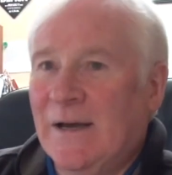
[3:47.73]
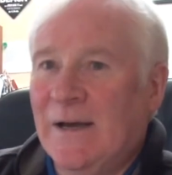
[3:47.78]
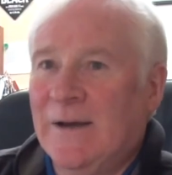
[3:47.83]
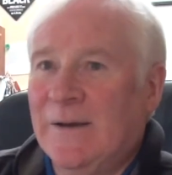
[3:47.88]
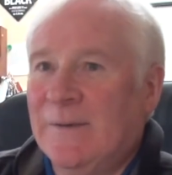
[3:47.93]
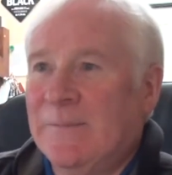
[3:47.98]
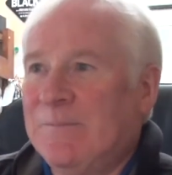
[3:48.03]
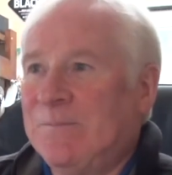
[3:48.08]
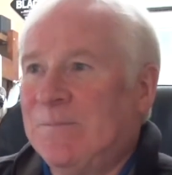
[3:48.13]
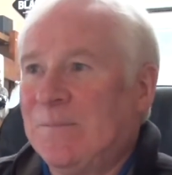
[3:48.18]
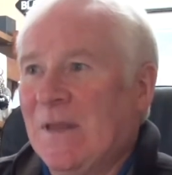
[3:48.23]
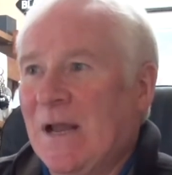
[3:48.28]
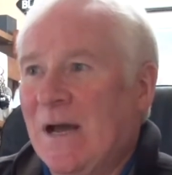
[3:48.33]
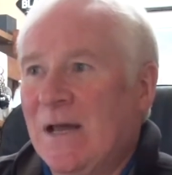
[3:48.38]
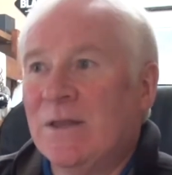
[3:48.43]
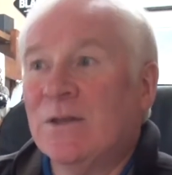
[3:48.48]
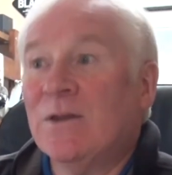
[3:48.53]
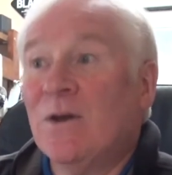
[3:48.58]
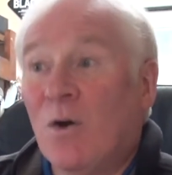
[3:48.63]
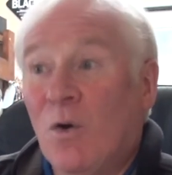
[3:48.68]

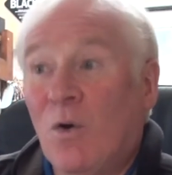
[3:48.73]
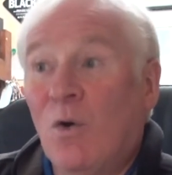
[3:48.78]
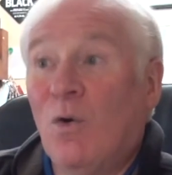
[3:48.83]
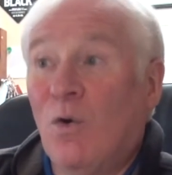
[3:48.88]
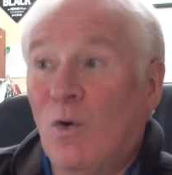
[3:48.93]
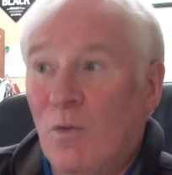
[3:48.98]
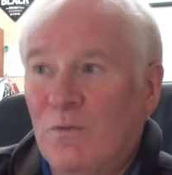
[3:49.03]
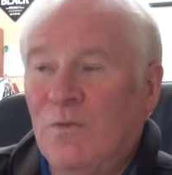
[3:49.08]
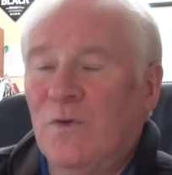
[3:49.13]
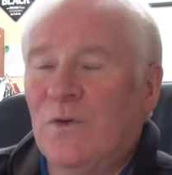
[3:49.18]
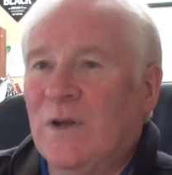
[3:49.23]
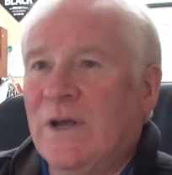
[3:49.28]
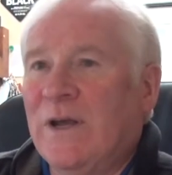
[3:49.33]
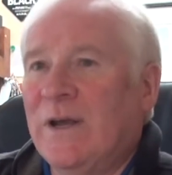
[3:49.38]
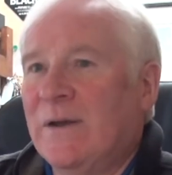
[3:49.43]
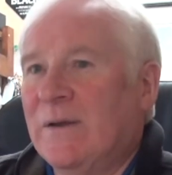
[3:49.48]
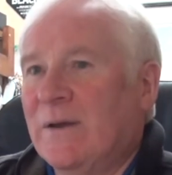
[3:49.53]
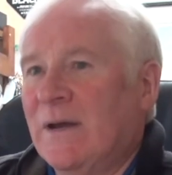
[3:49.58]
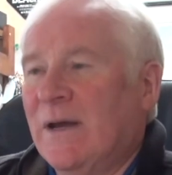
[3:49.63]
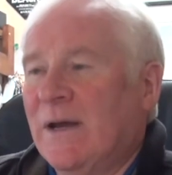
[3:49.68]
And
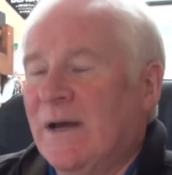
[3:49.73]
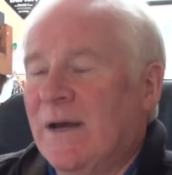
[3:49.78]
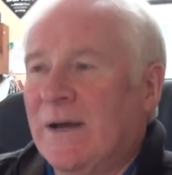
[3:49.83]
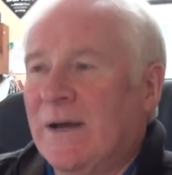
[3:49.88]
hopefully